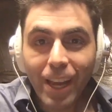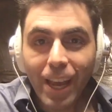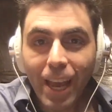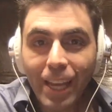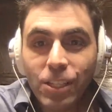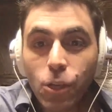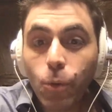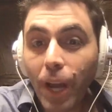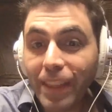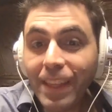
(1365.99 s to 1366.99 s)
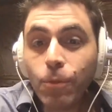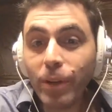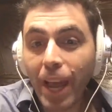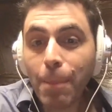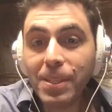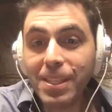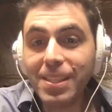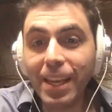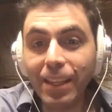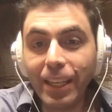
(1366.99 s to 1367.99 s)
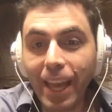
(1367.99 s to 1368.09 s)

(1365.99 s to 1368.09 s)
And so I think what happens is that like